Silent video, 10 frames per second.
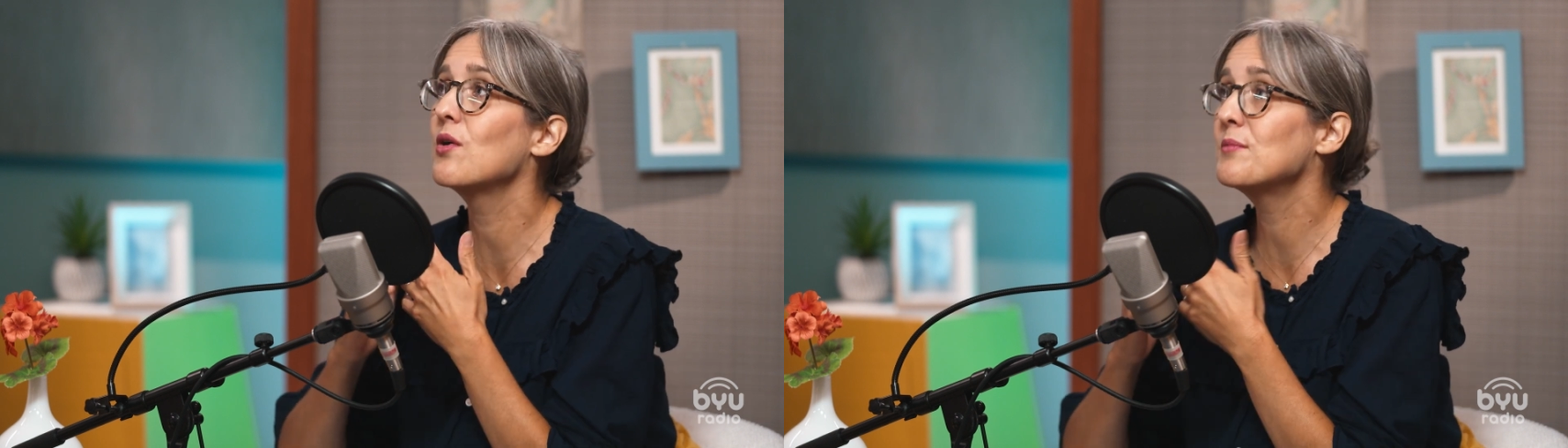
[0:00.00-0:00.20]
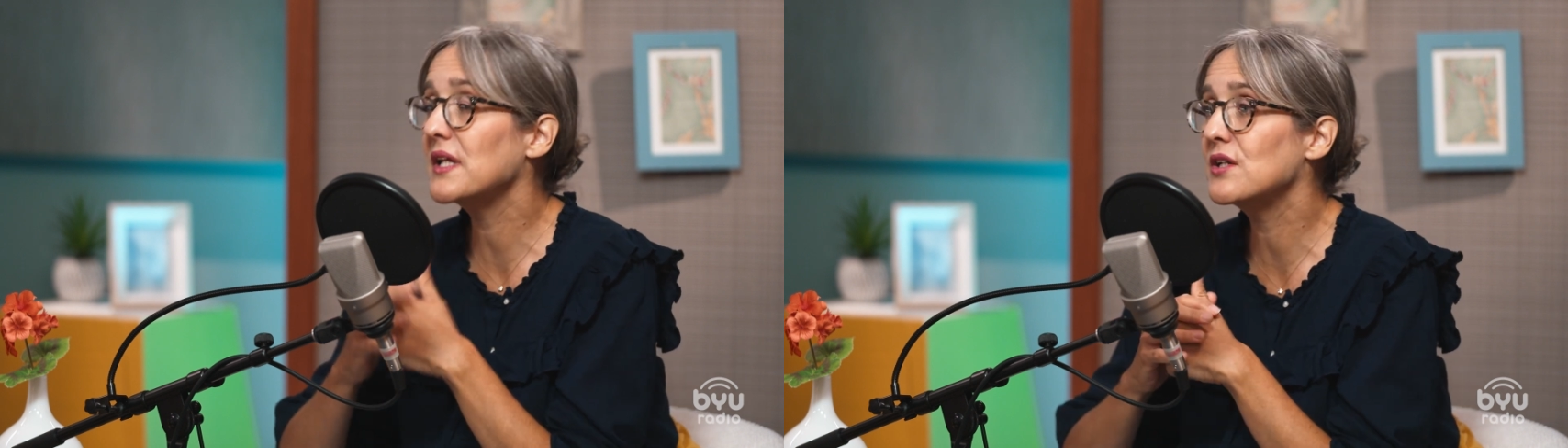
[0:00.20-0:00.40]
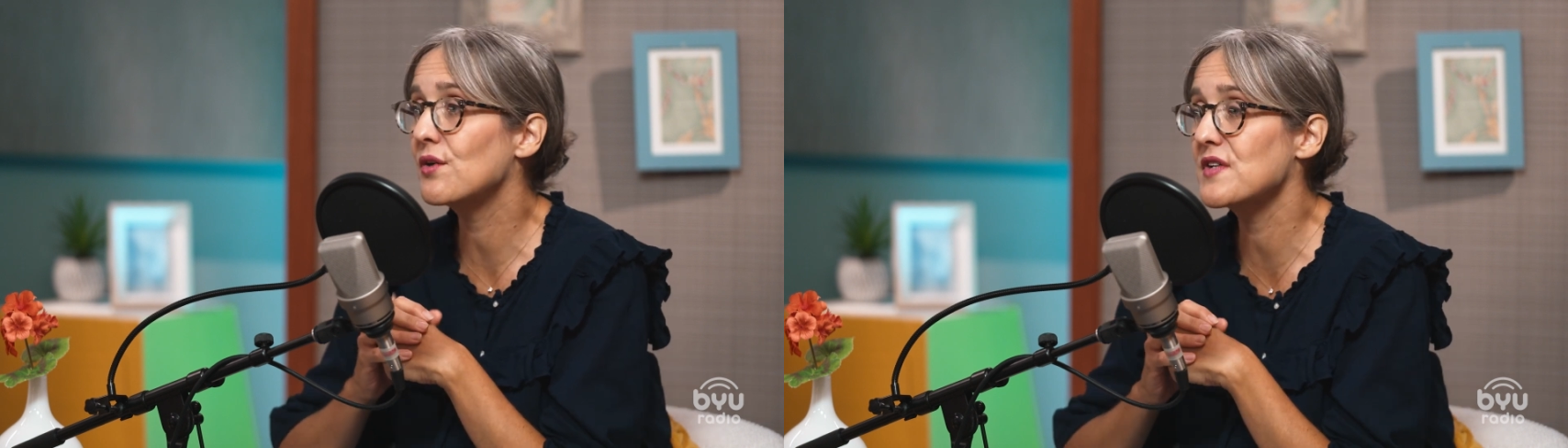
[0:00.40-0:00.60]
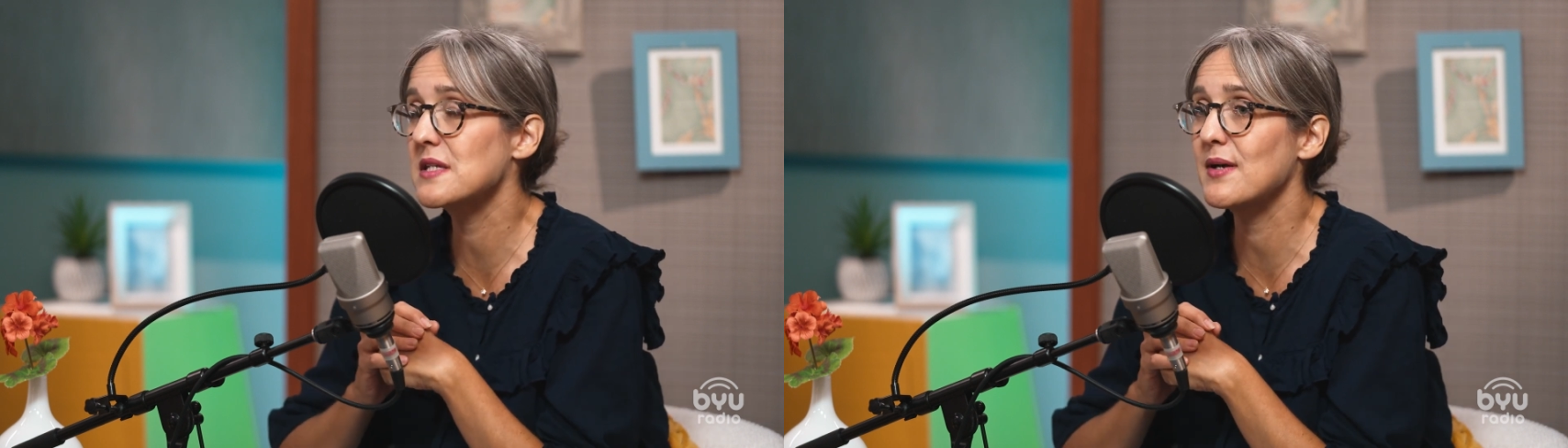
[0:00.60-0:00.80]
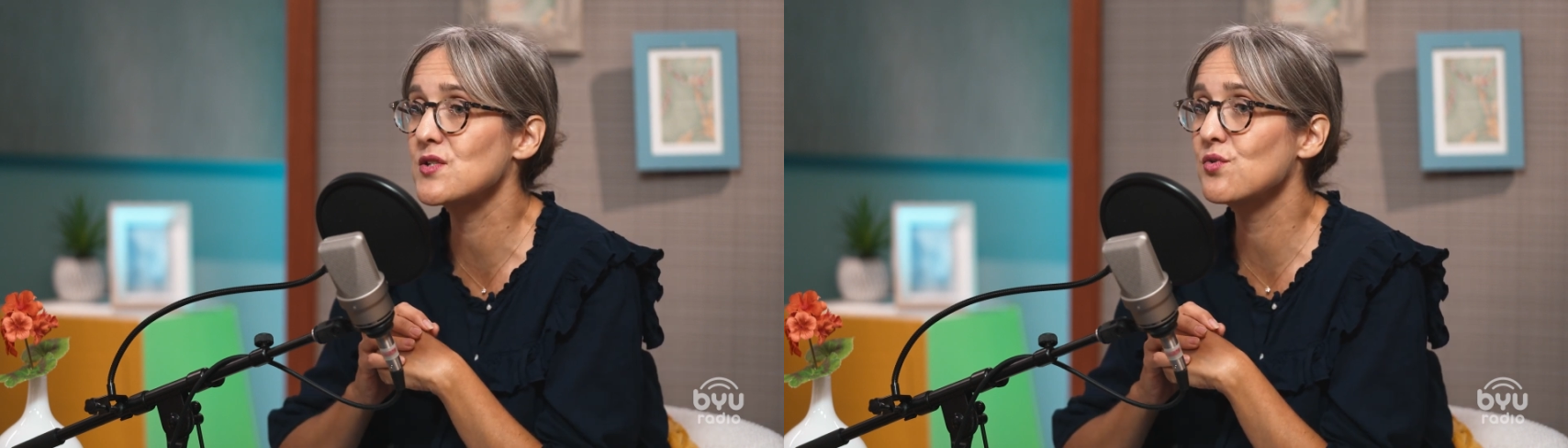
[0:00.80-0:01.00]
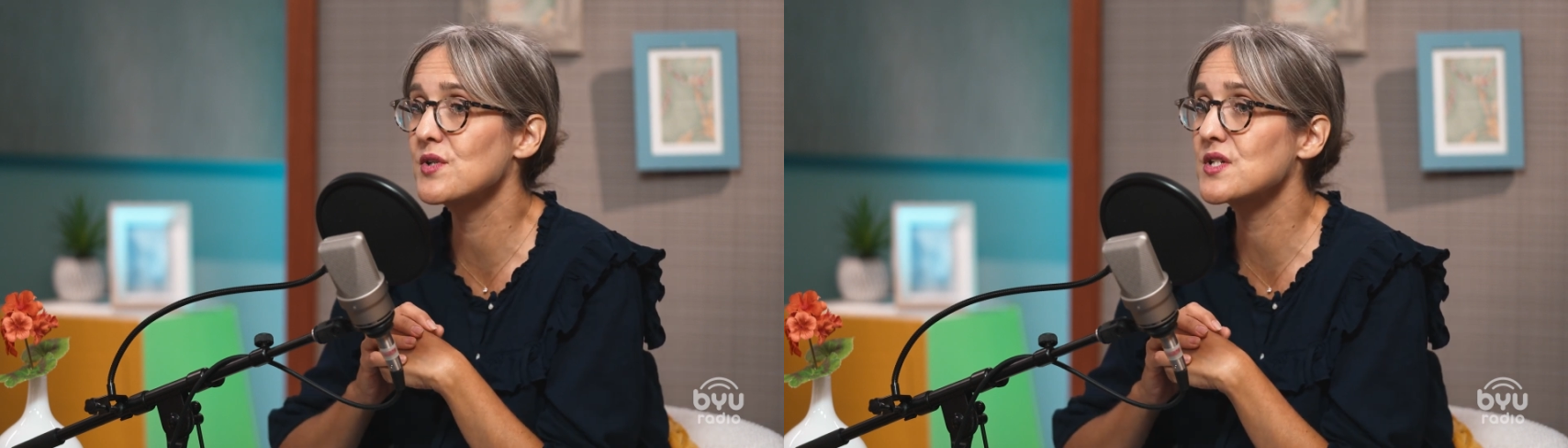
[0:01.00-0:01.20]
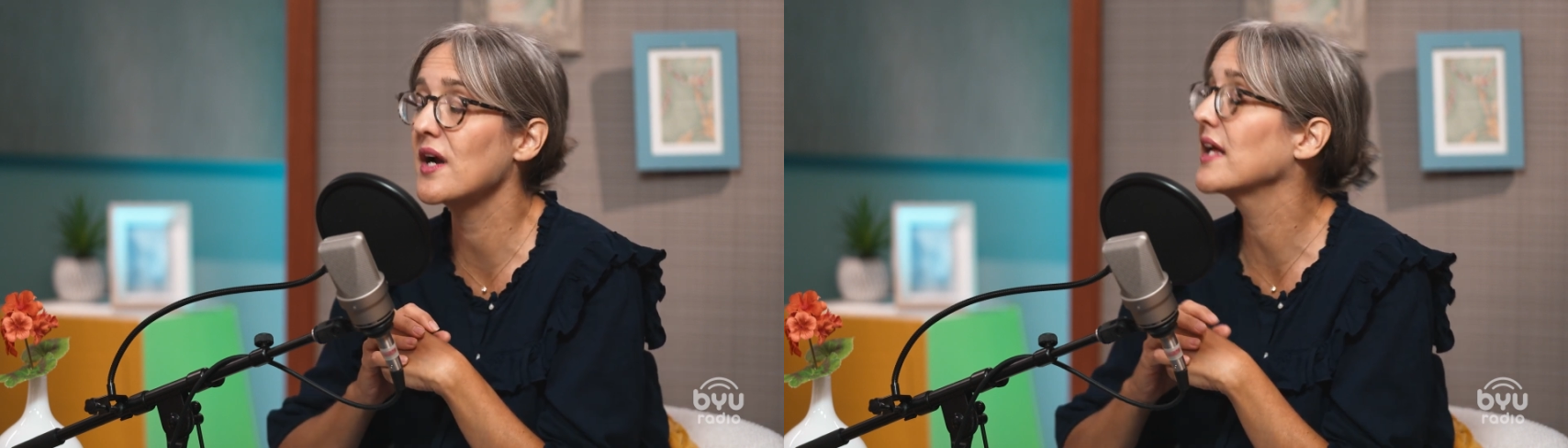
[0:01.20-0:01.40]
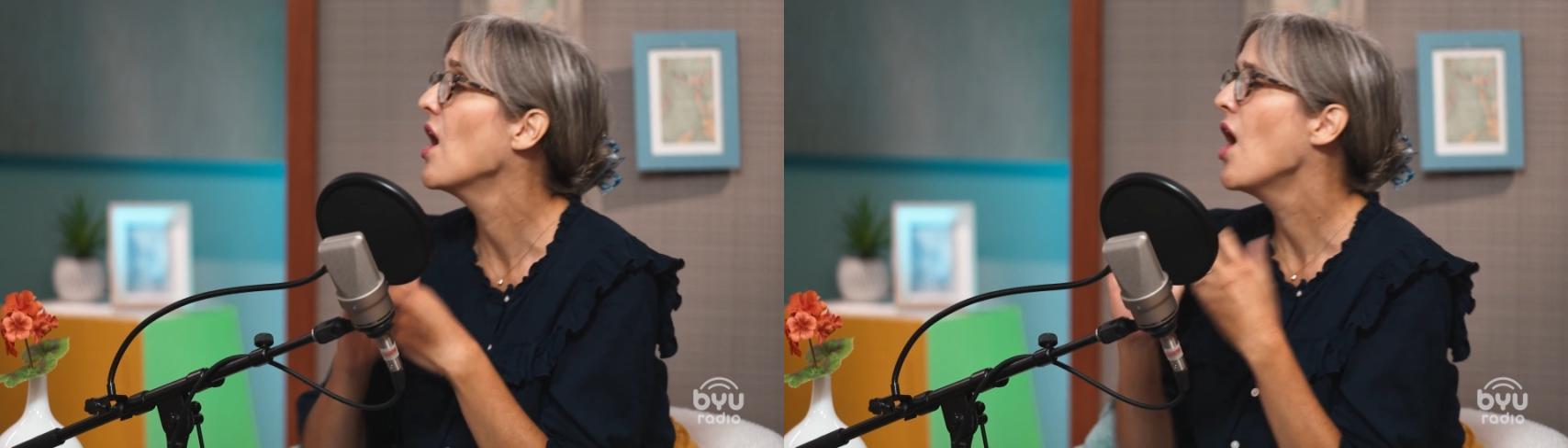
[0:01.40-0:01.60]
Oh, I'm really nervous about school
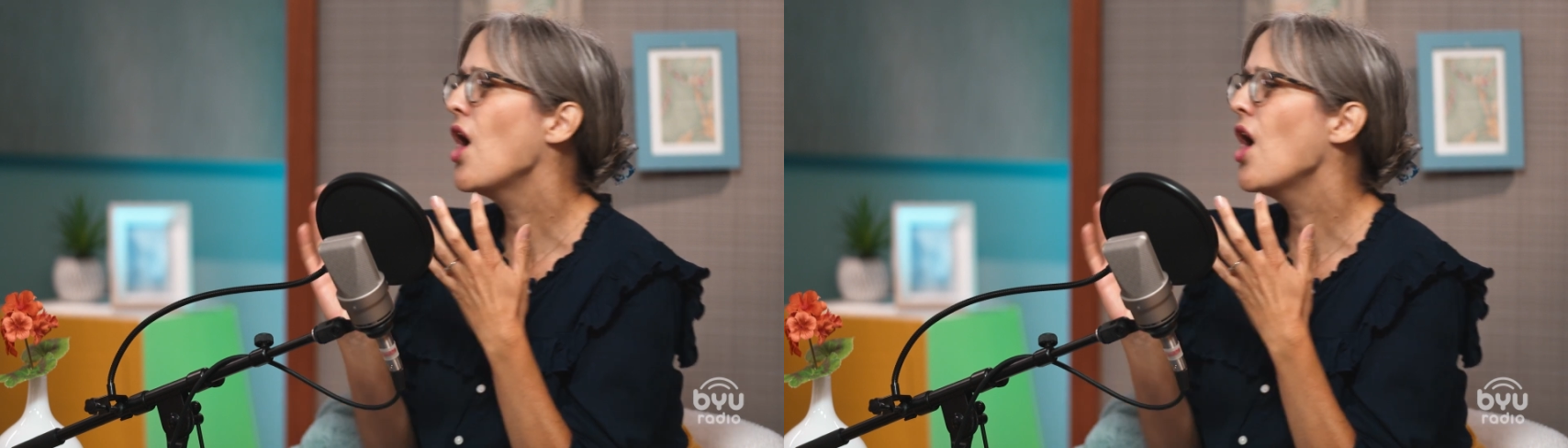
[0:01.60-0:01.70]
starting.